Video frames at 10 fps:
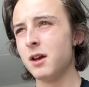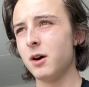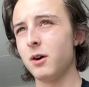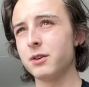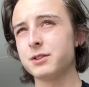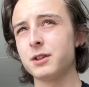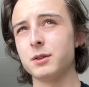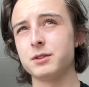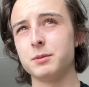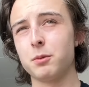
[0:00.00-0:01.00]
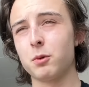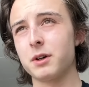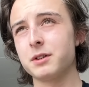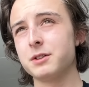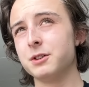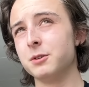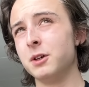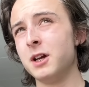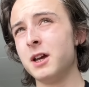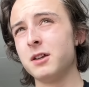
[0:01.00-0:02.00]
Also, it's important to
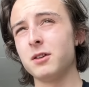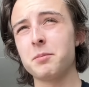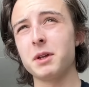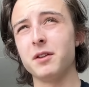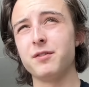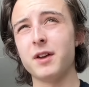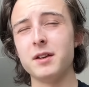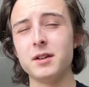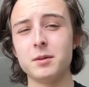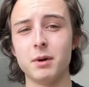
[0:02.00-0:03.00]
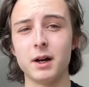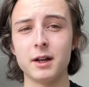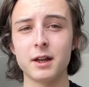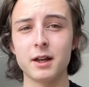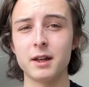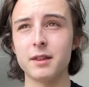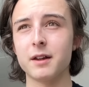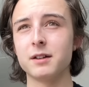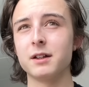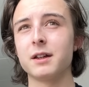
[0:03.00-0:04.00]
not be offended by
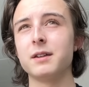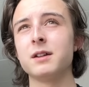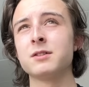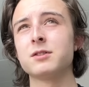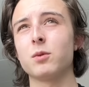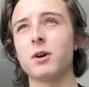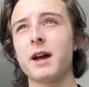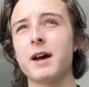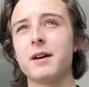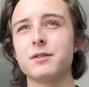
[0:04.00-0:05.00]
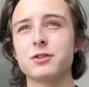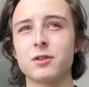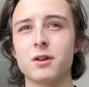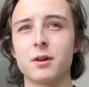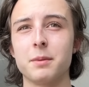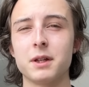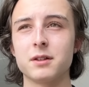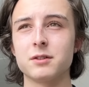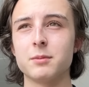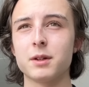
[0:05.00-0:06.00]
anything like this or have strong
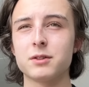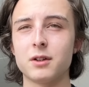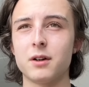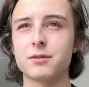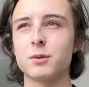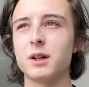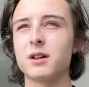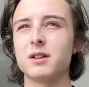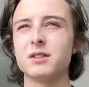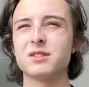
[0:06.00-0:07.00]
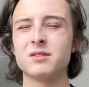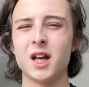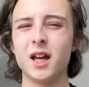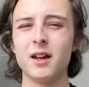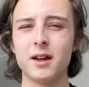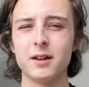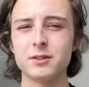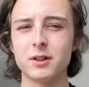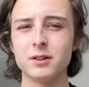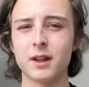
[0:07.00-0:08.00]
opinions about software, because it's
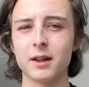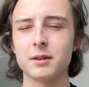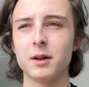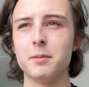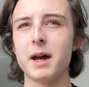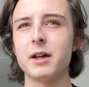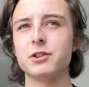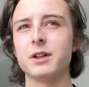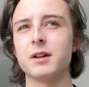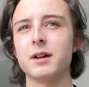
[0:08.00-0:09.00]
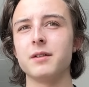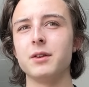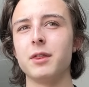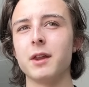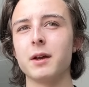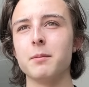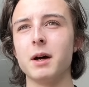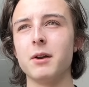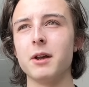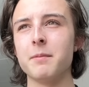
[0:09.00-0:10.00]
all like imaginary if you think
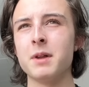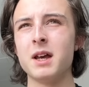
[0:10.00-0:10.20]
about it.